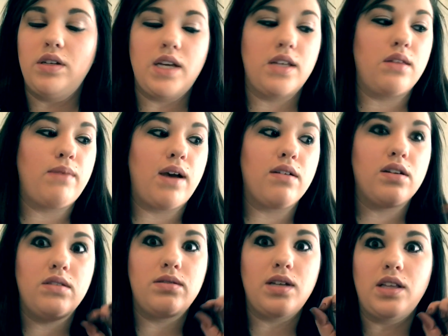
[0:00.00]
you take them out
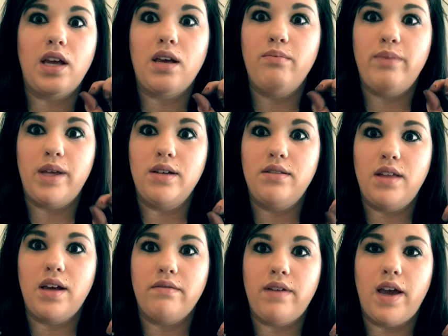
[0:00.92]
and you see like a big
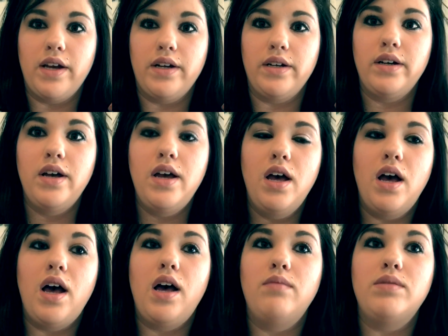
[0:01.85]
thing of hair.
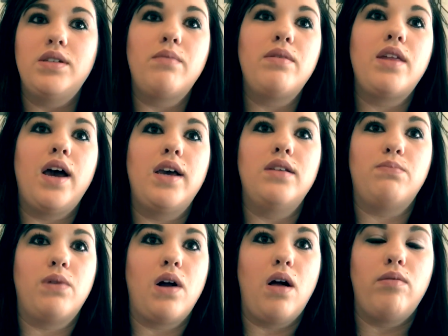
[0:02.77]
Some of that
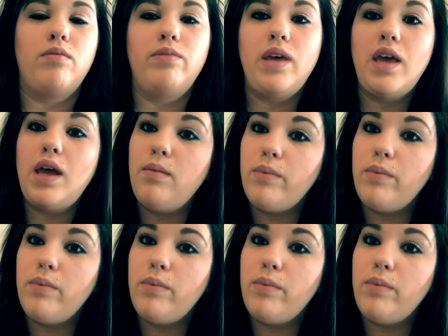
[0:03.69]
is probably